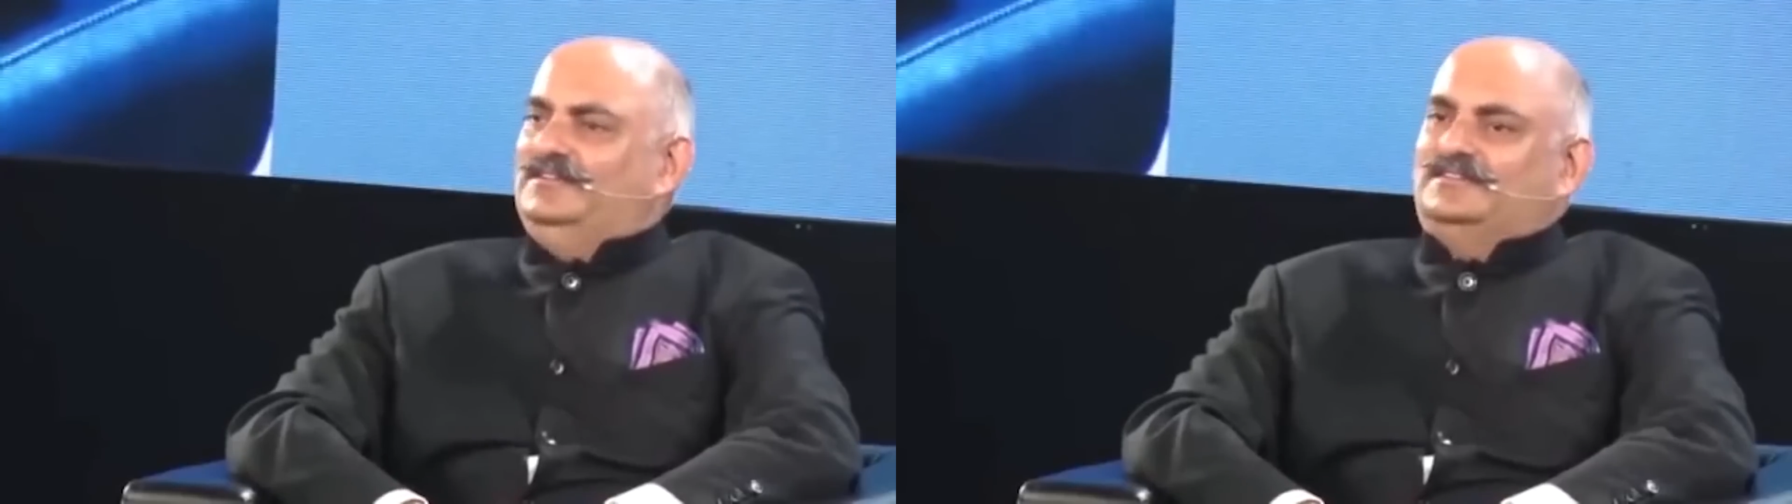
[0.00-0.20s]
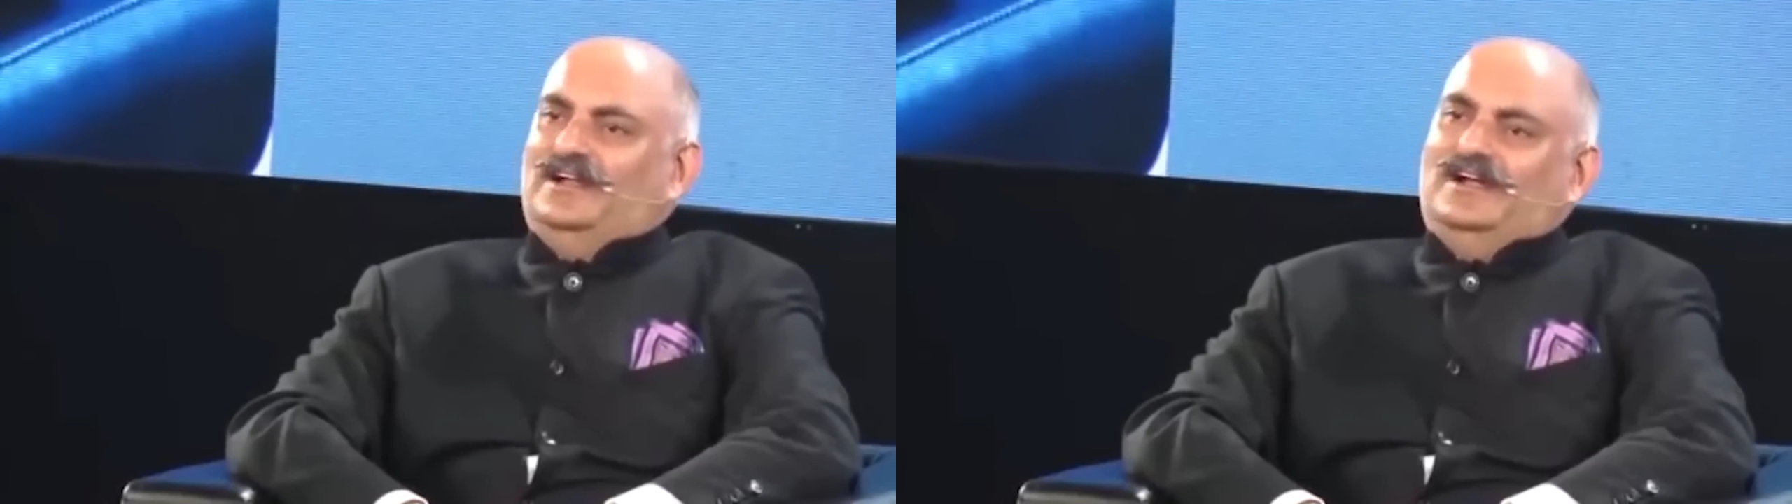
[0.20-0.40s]

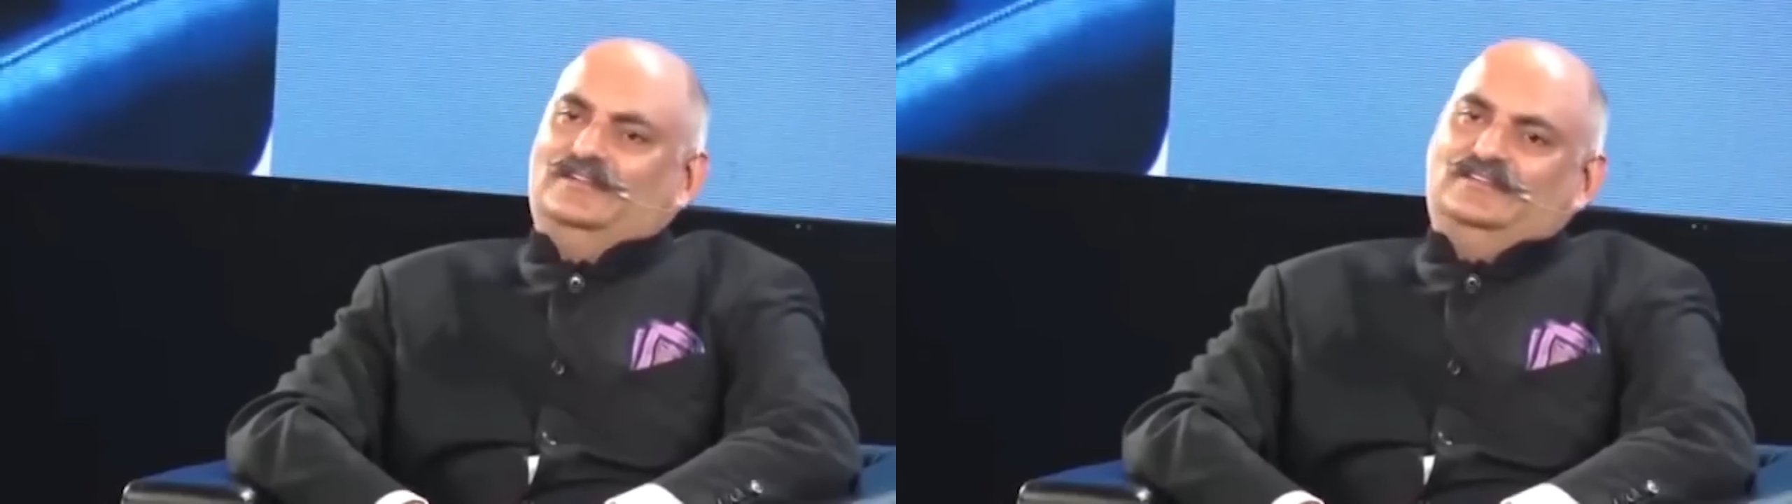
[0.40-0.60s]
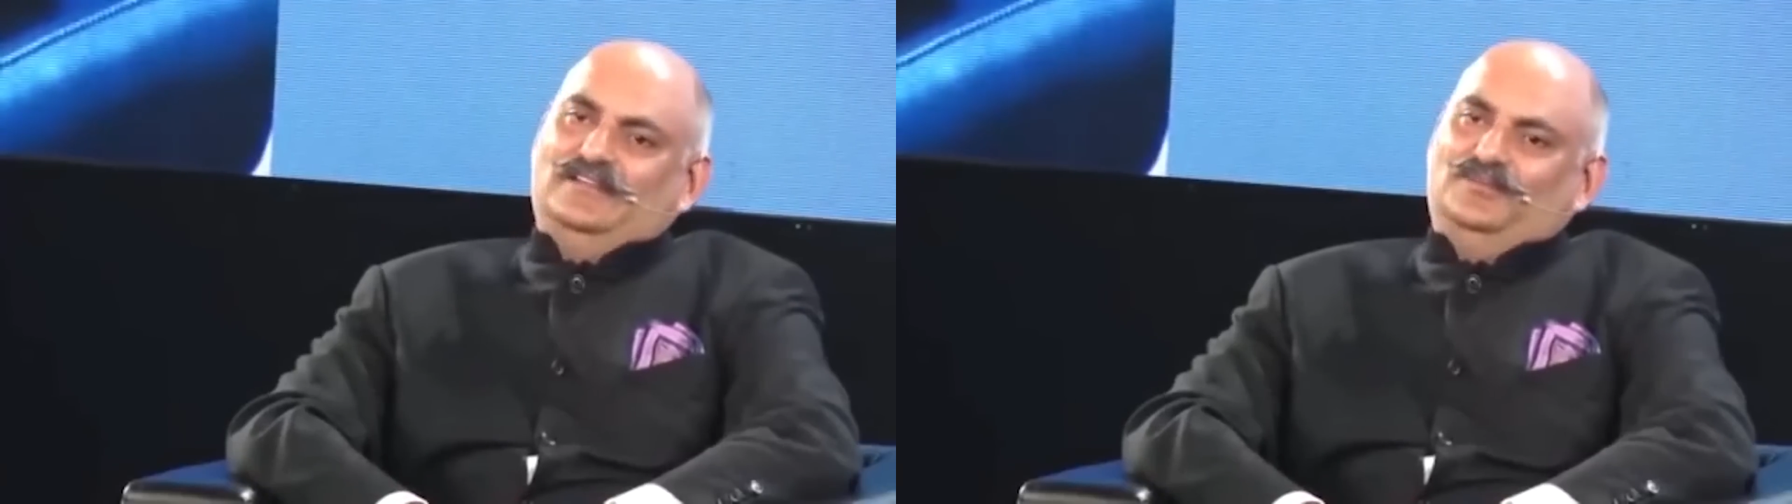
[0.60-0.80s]

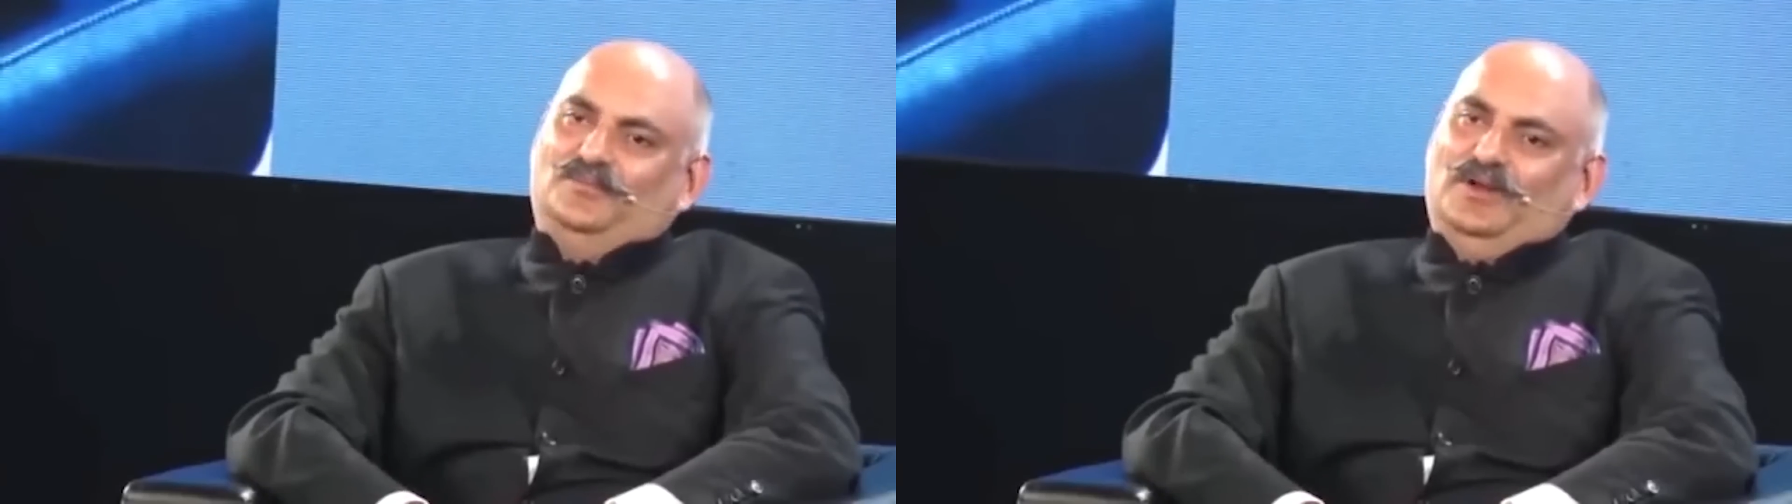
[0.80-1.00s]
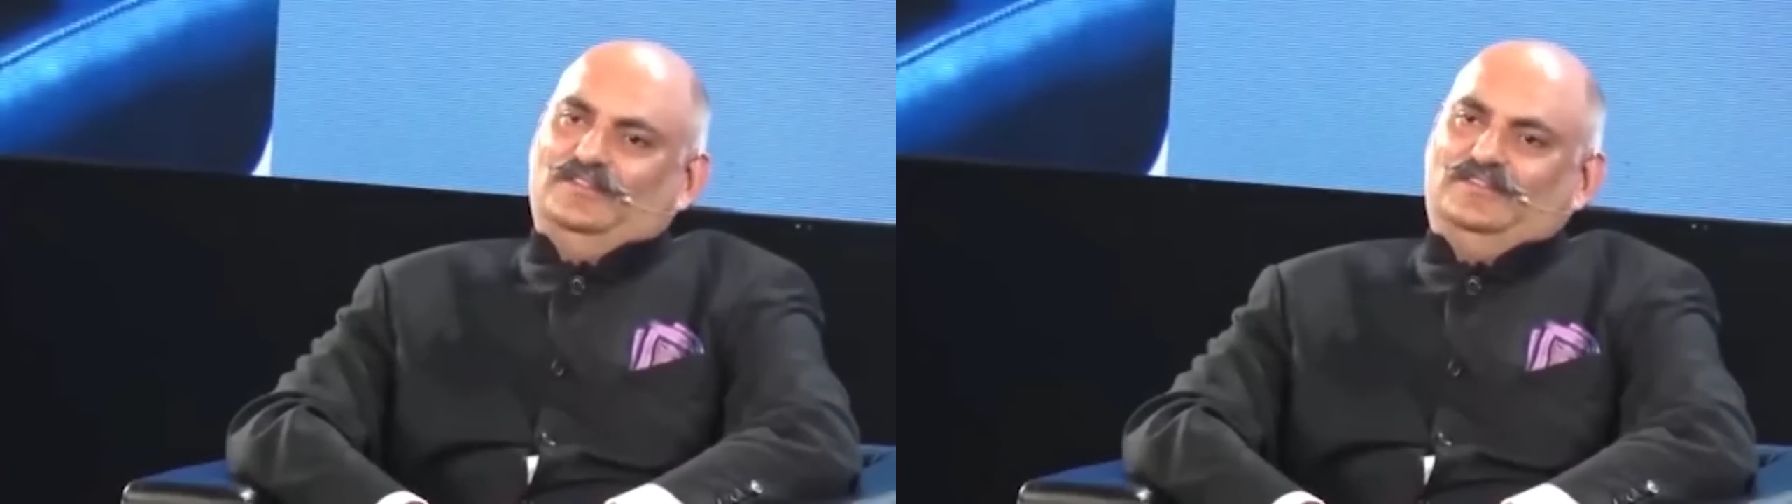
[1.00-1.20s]
starts at
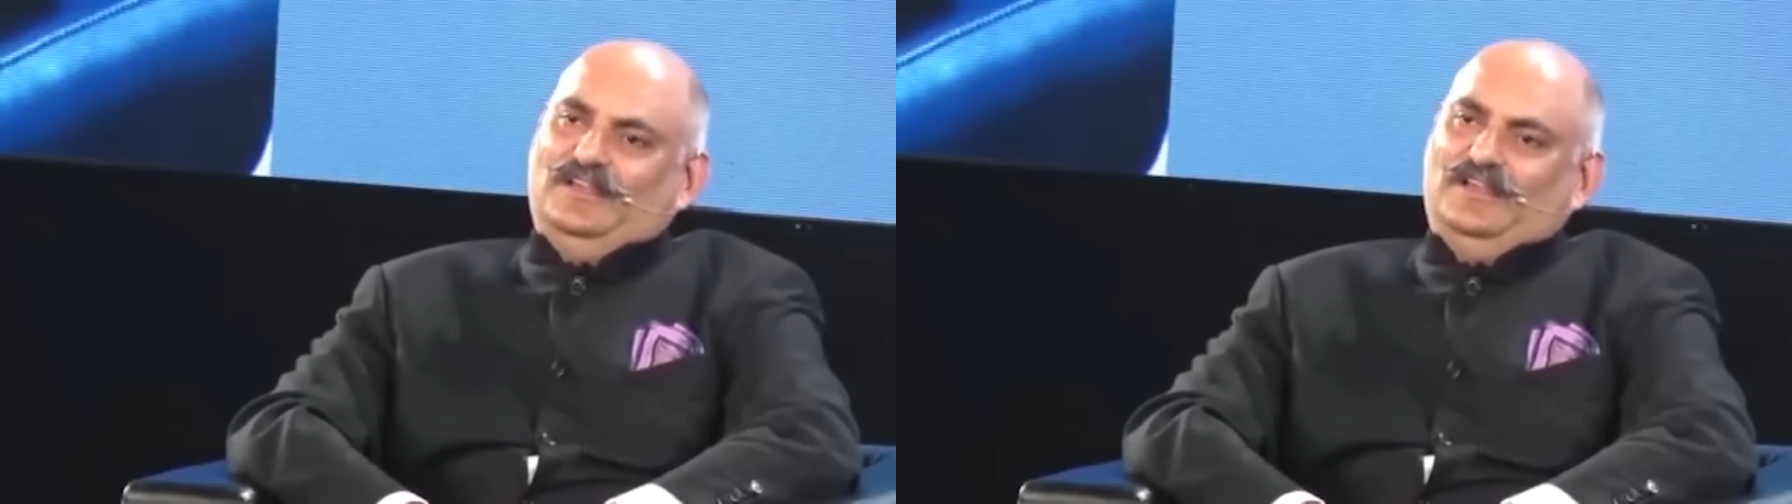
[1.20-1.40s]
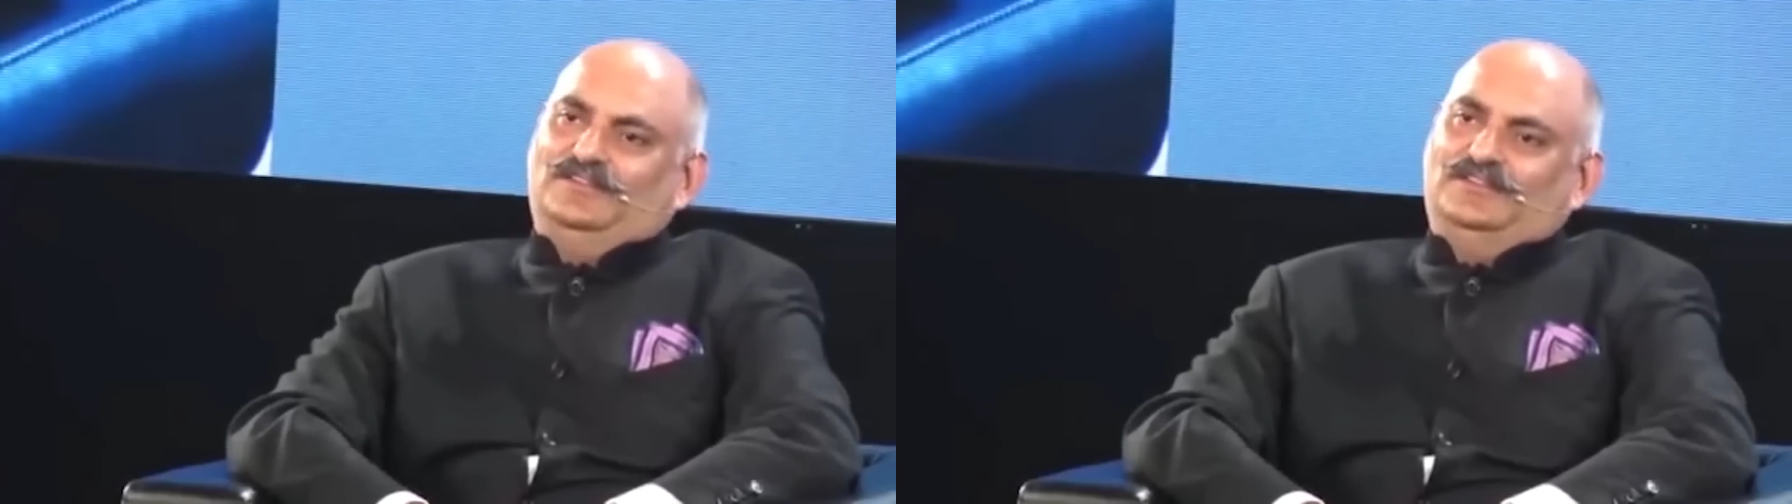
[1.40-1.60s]
1
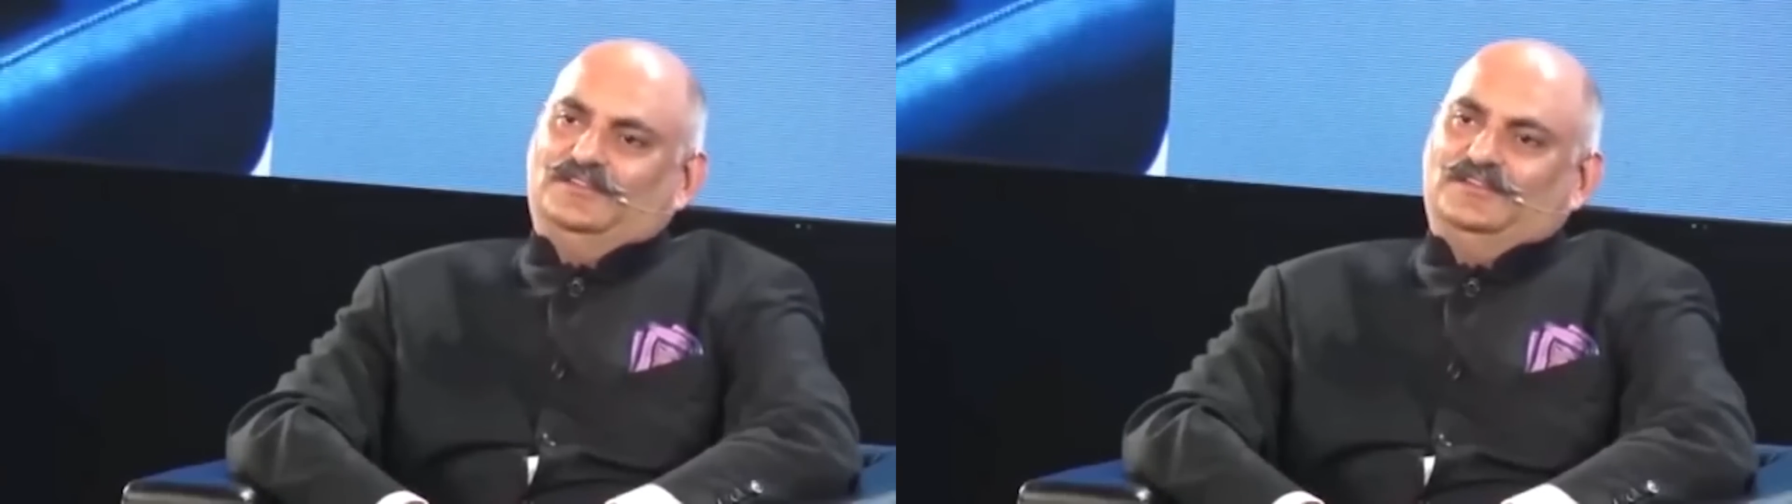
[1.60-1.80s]
cent,